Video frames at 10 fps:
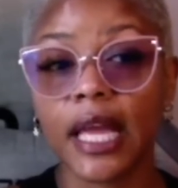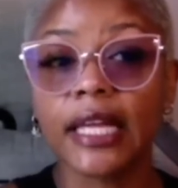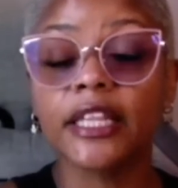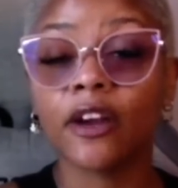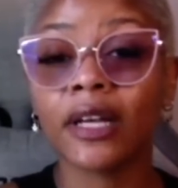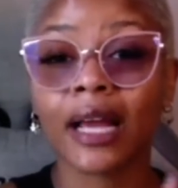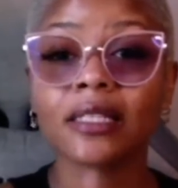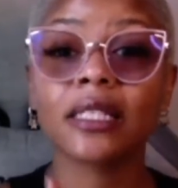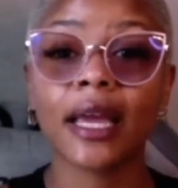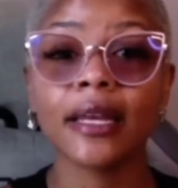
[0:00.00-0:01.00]
They're
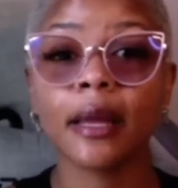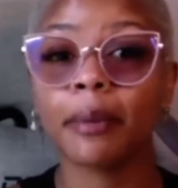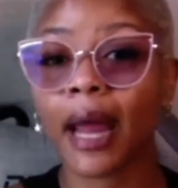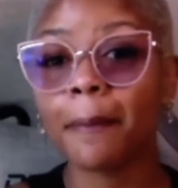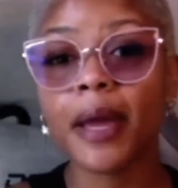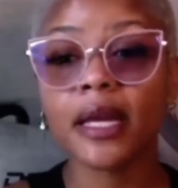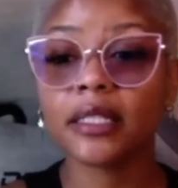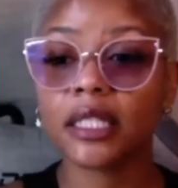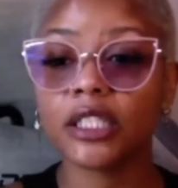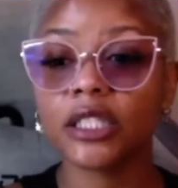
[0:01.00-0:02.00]
not saying it, but I pay
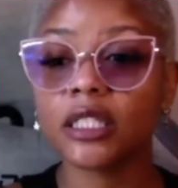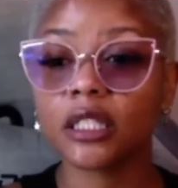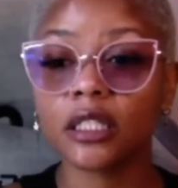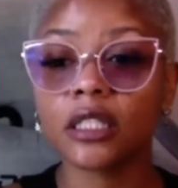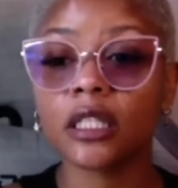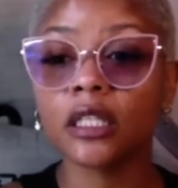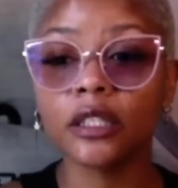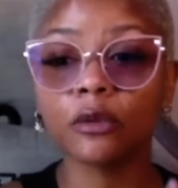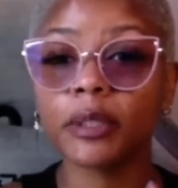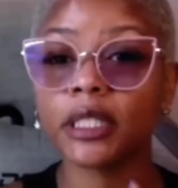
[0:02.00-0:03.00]
attention to the
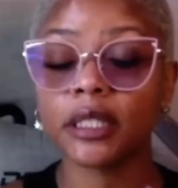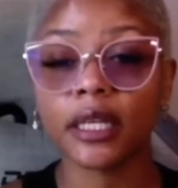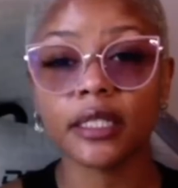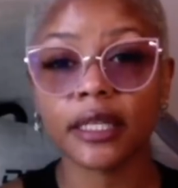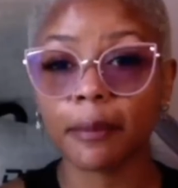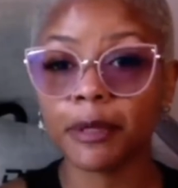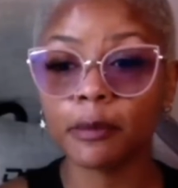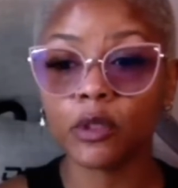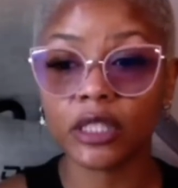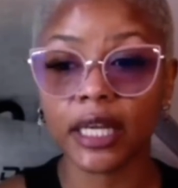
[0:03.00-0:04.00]
little bitty things that
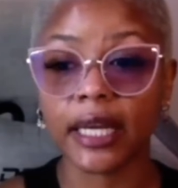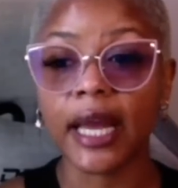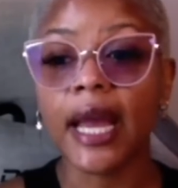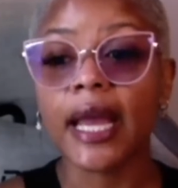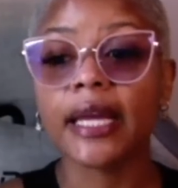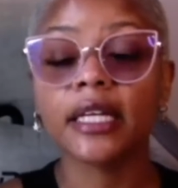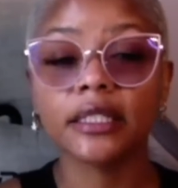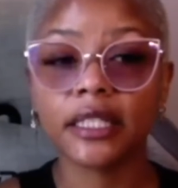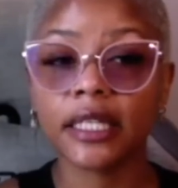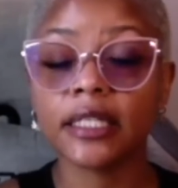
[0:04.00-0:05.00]
people say. And
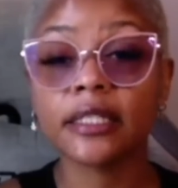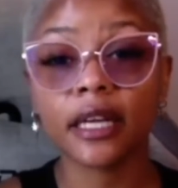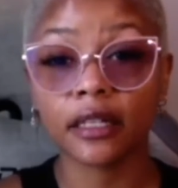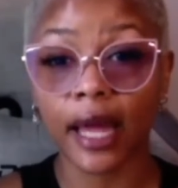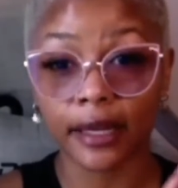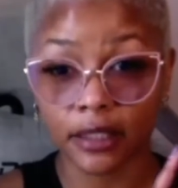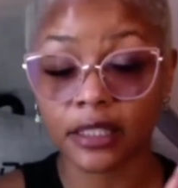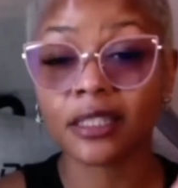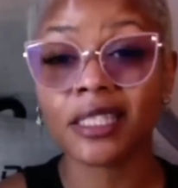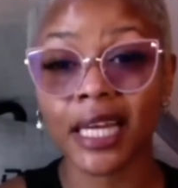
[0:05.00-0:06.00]
Kadeem said, like, this
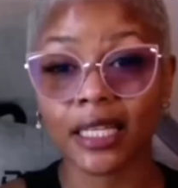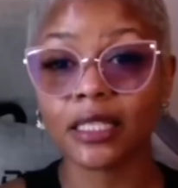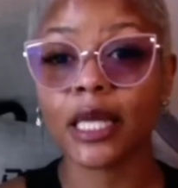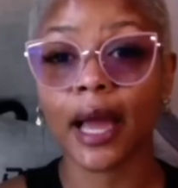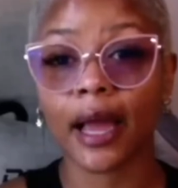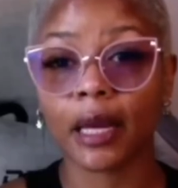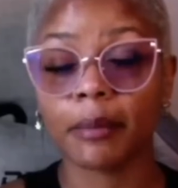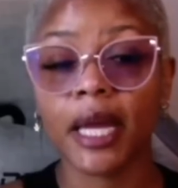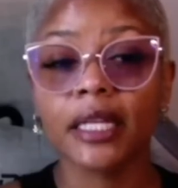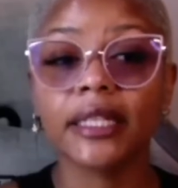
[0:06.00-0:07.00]
is the second
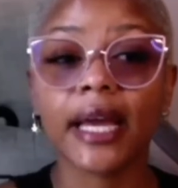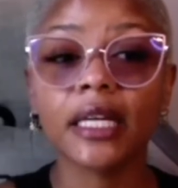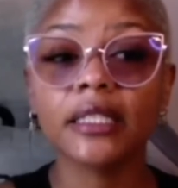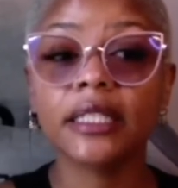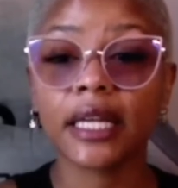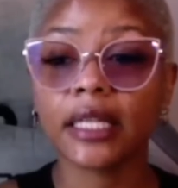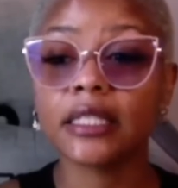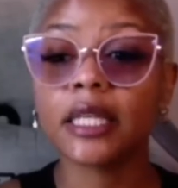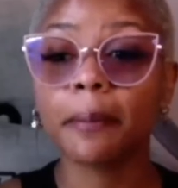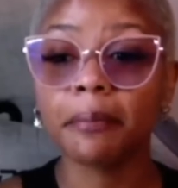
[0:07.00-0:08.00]
time that
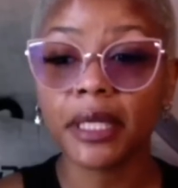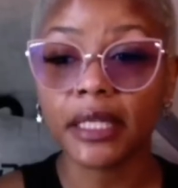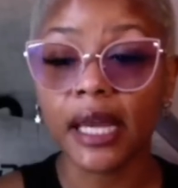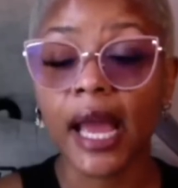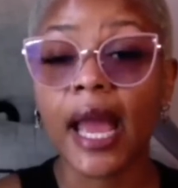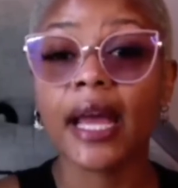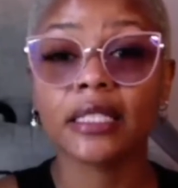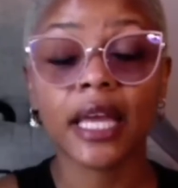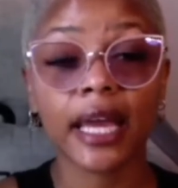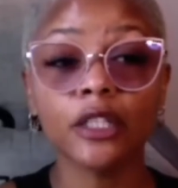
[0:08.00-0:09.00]
Kadeem, to me,
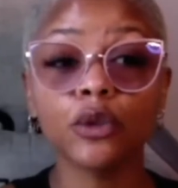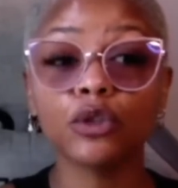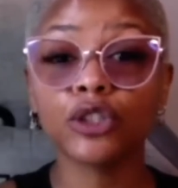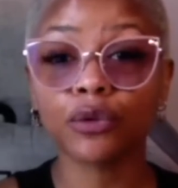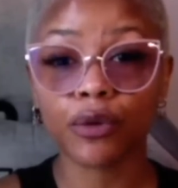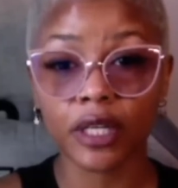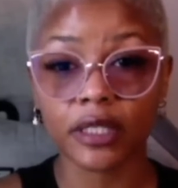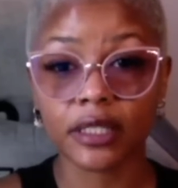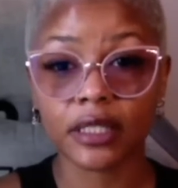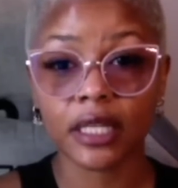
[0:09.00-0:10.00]
has handled
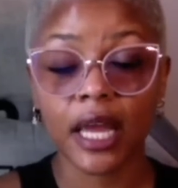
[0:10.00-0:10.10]
Sharice